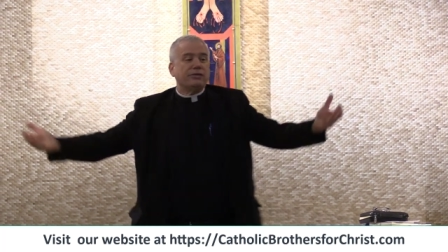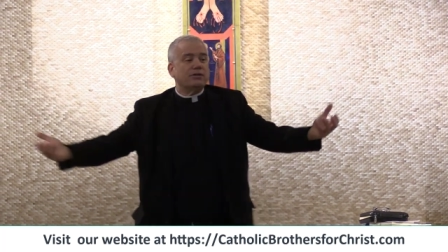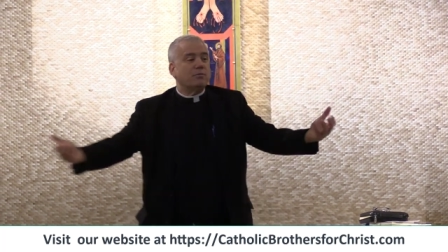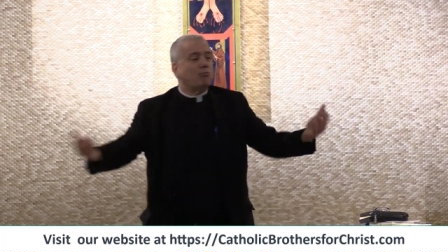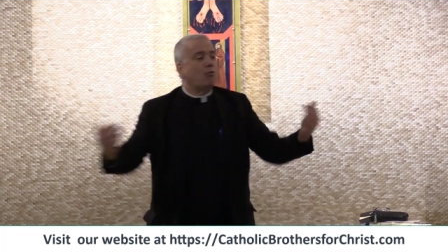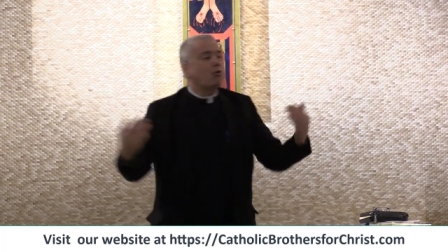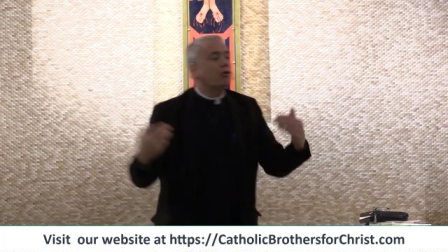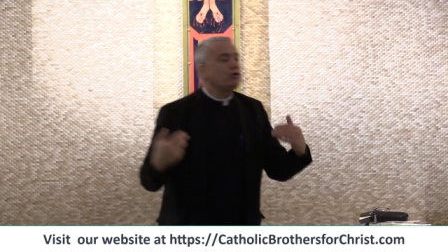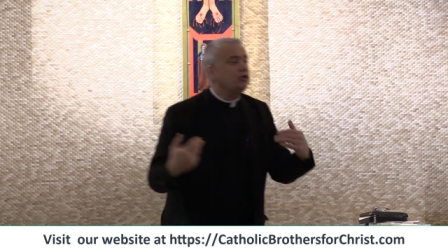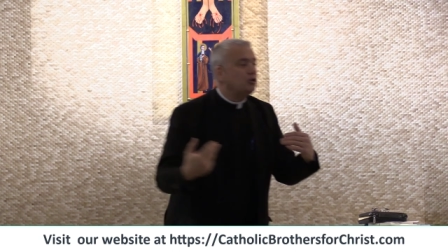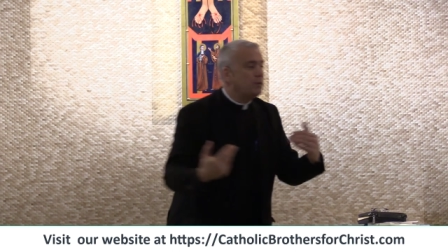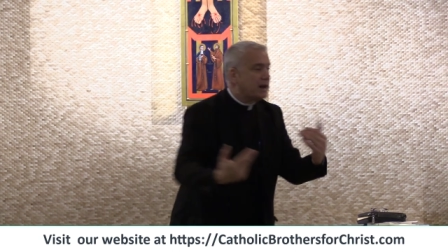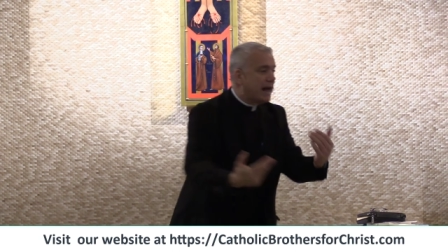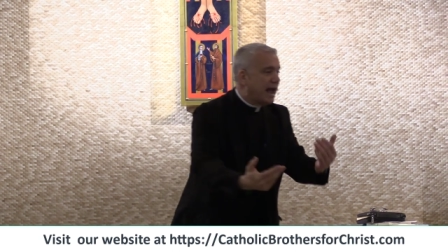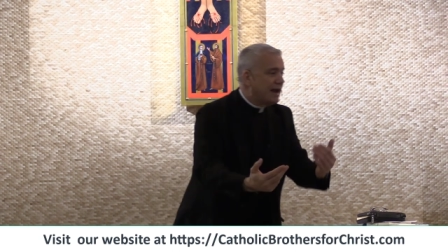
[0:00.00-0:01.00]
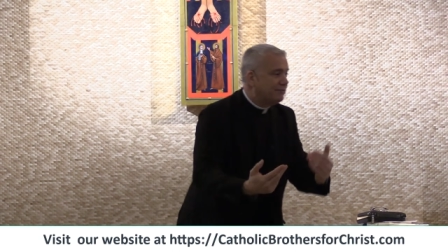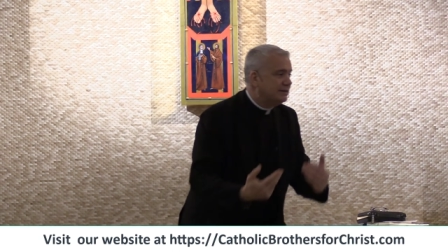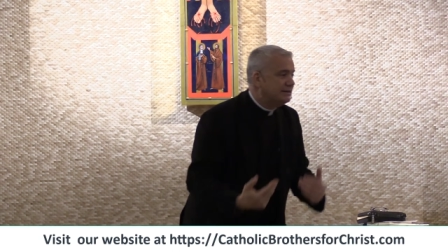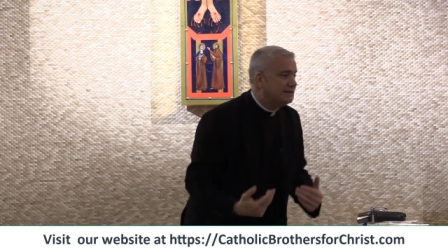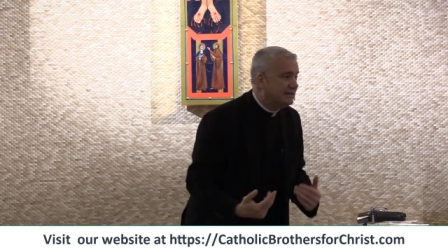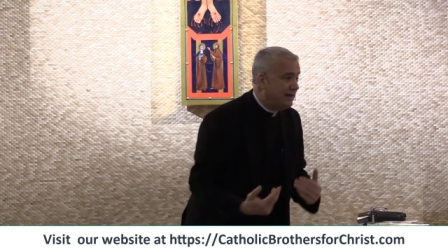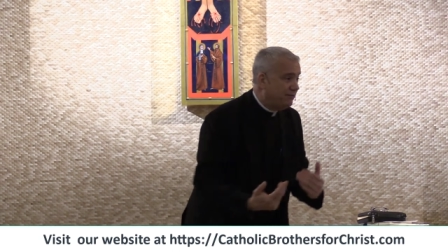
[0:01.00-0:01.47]
The more you and I
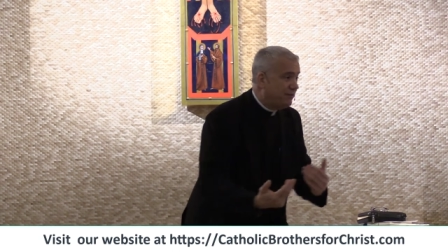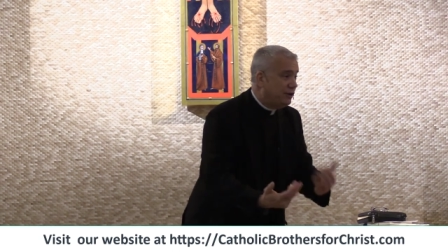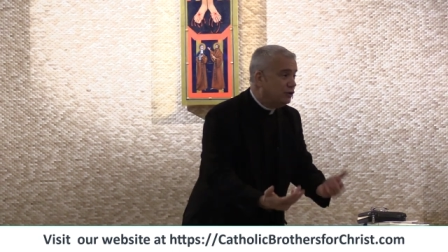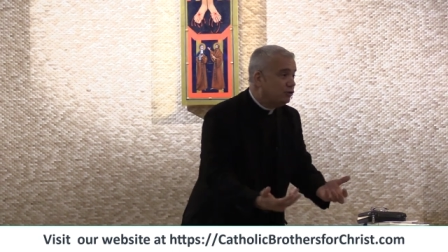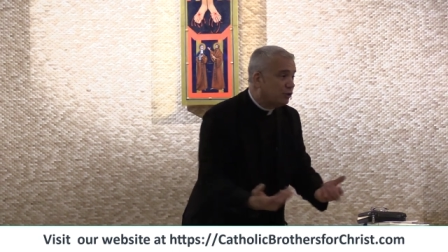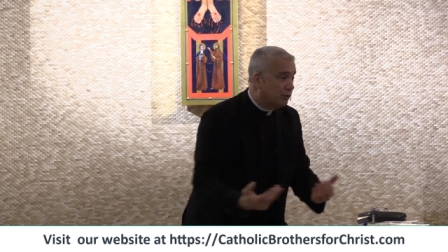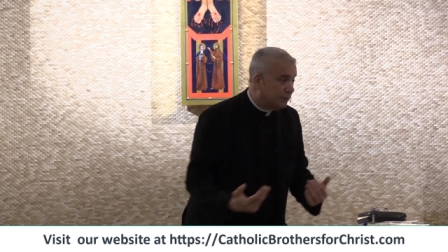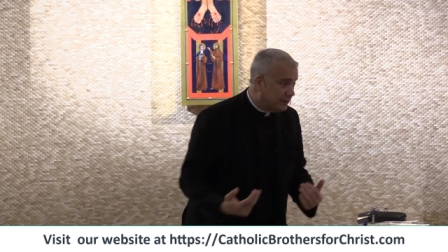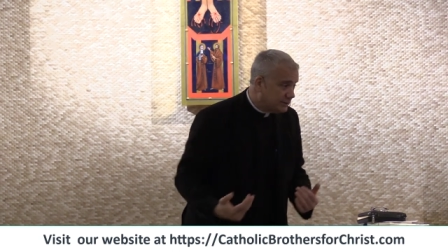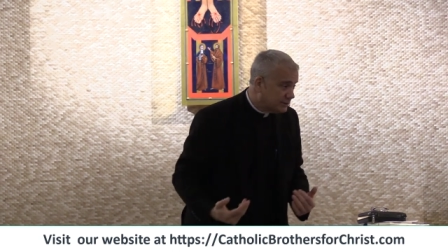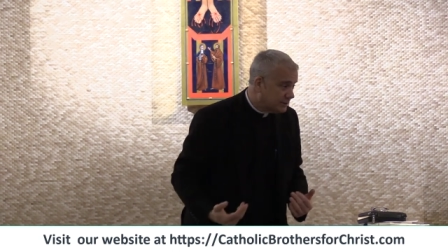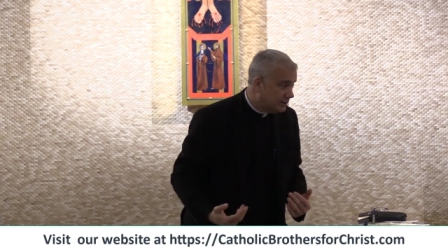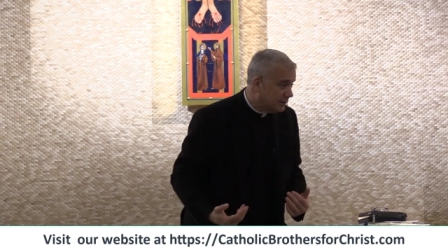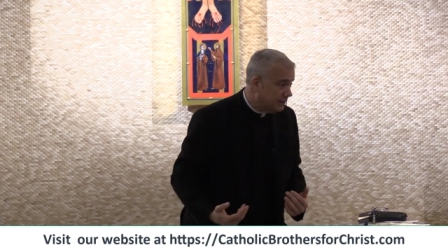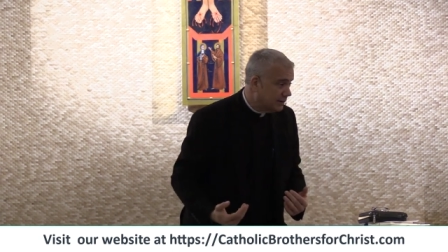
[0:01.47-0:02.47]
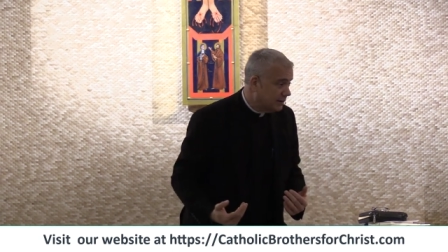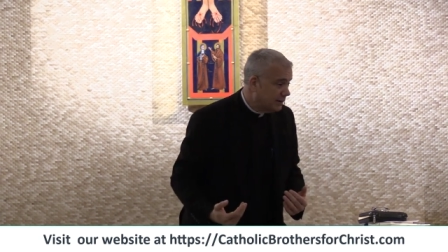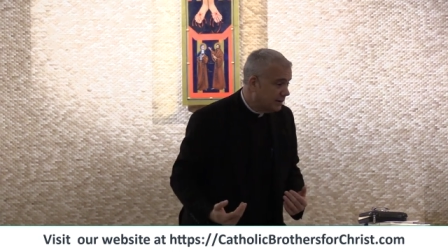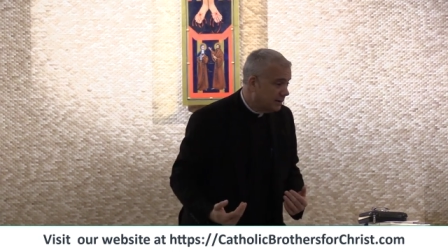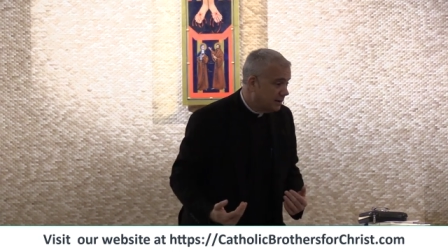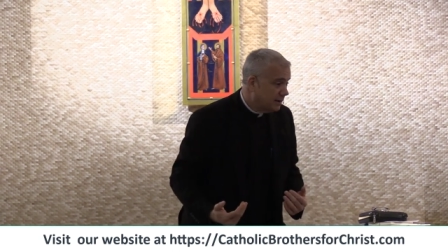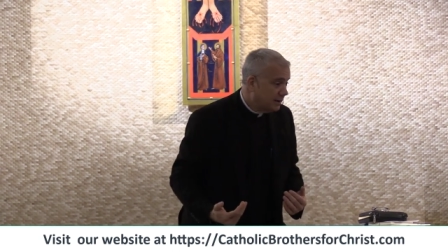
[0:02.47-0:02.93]
receive the Eucharist,
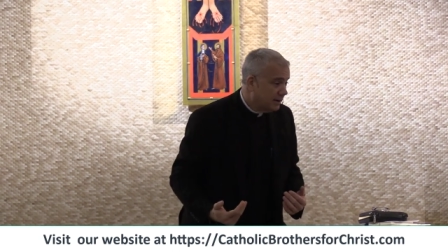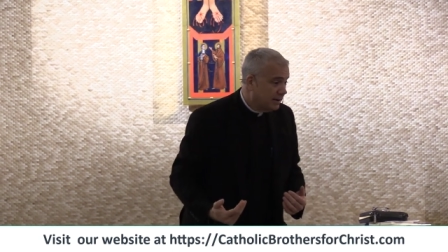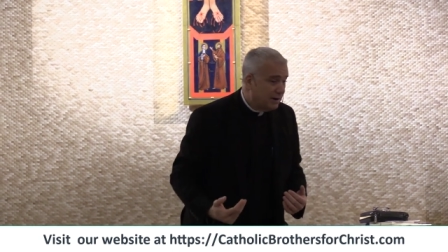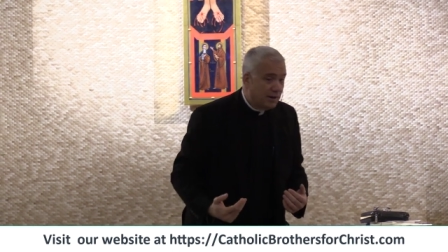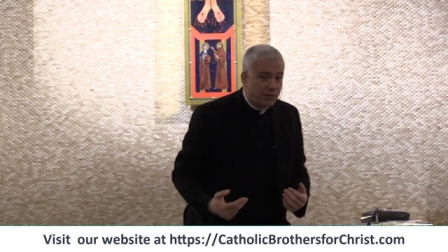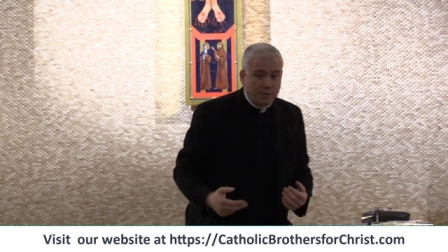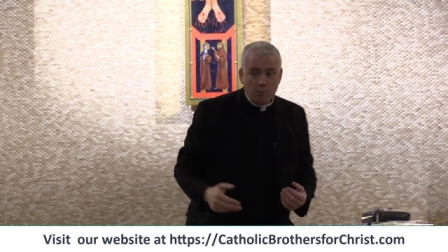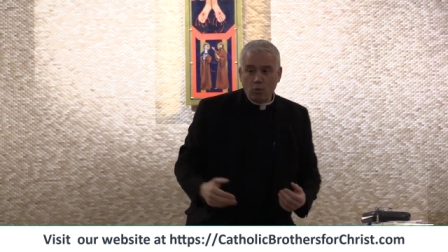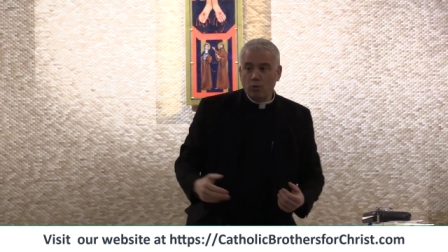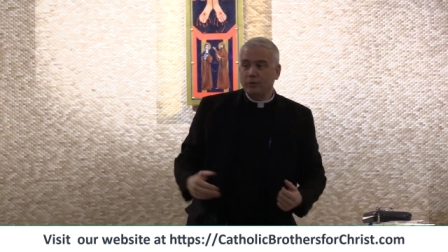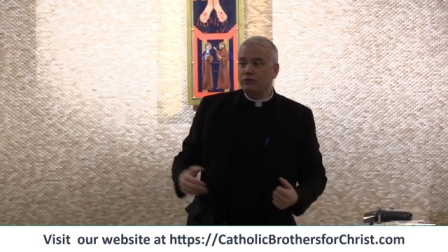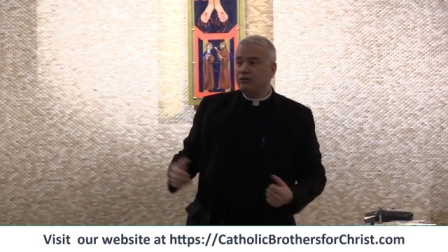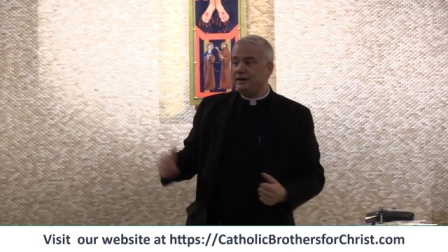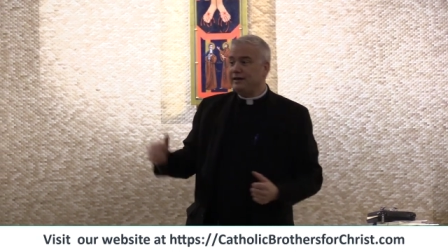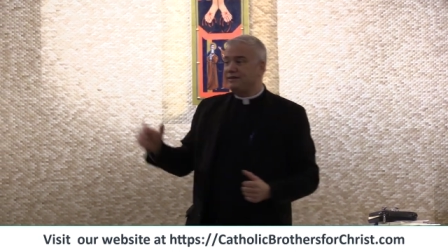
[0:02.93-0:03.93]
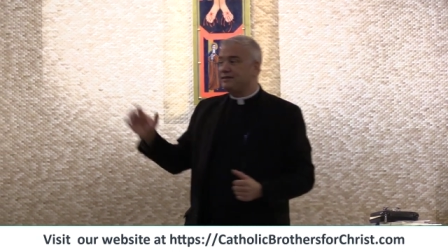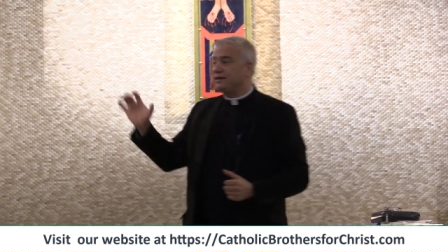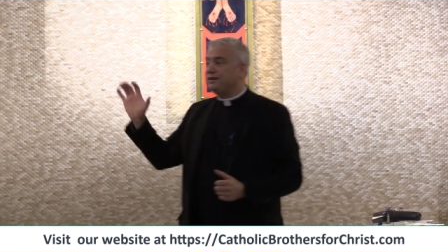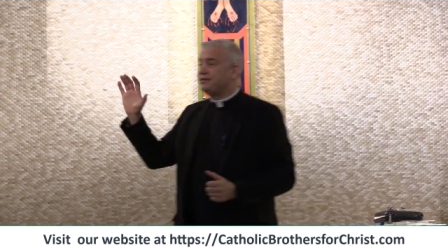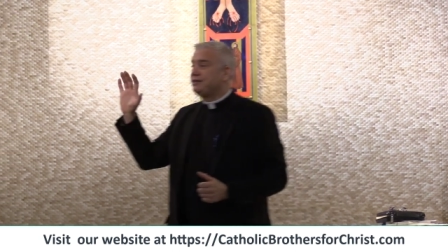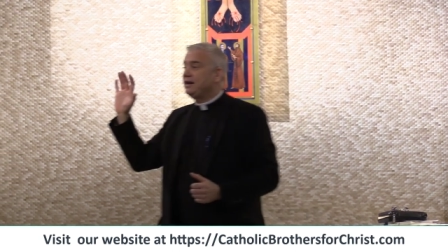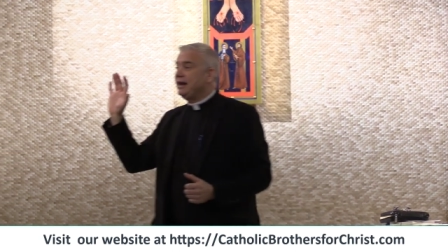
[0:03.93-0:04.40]
the more
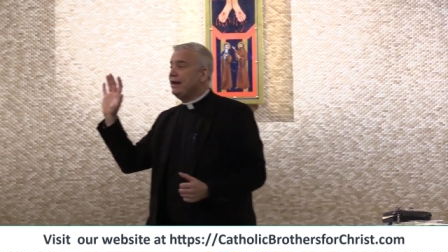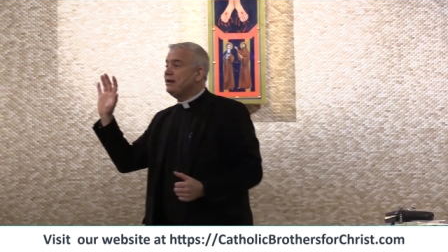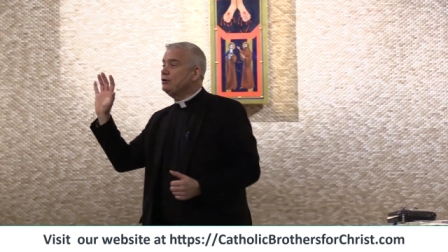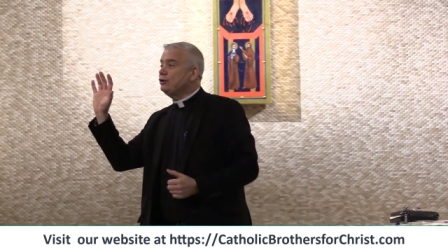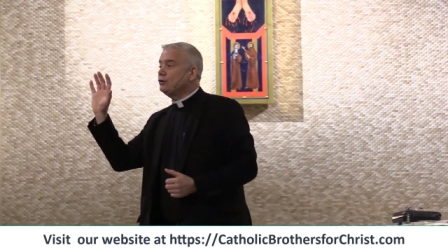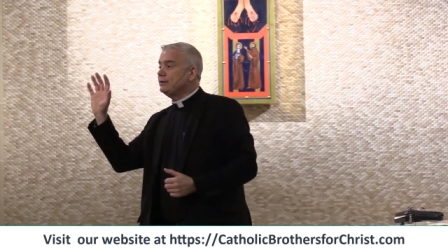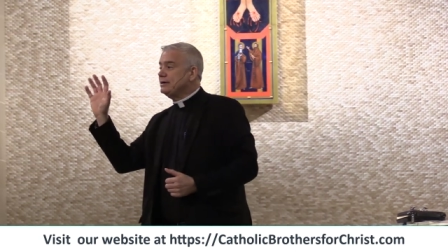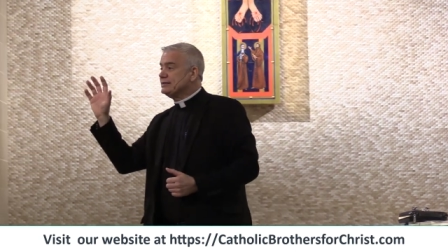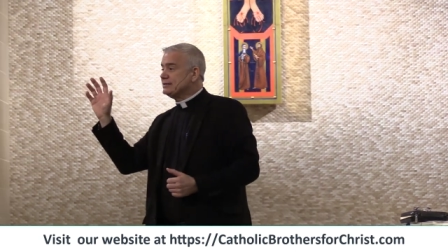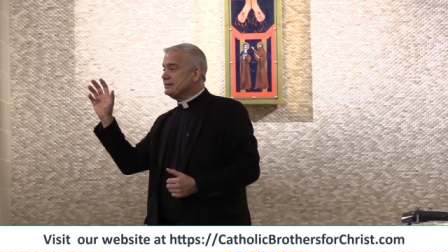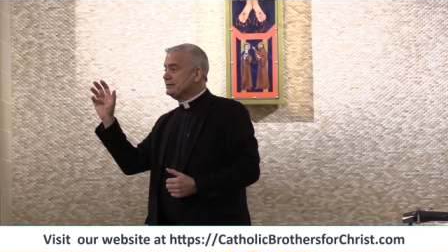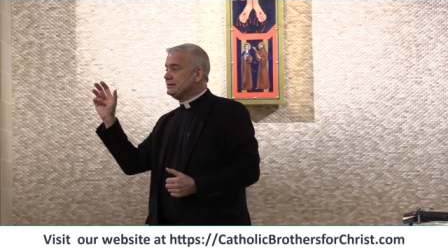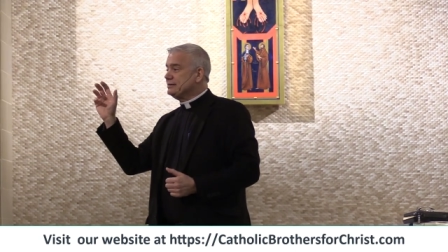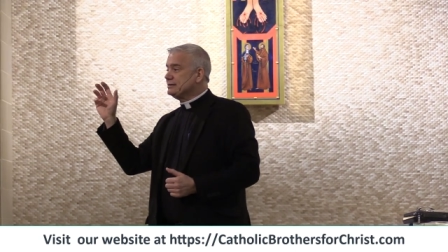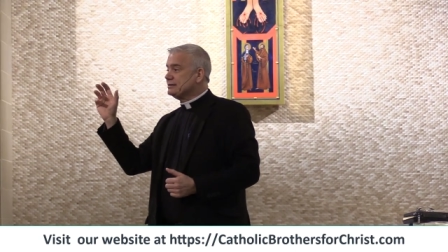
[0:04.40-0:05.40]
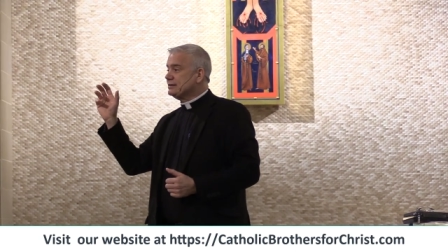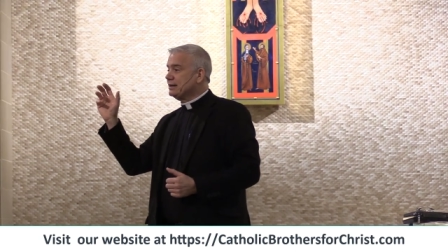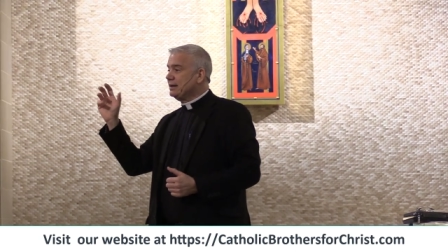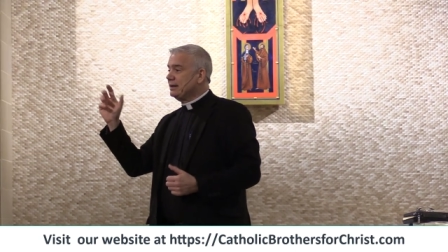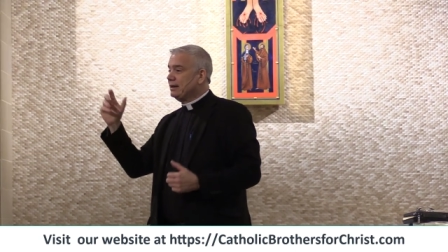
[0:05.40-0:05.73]
Jesus increases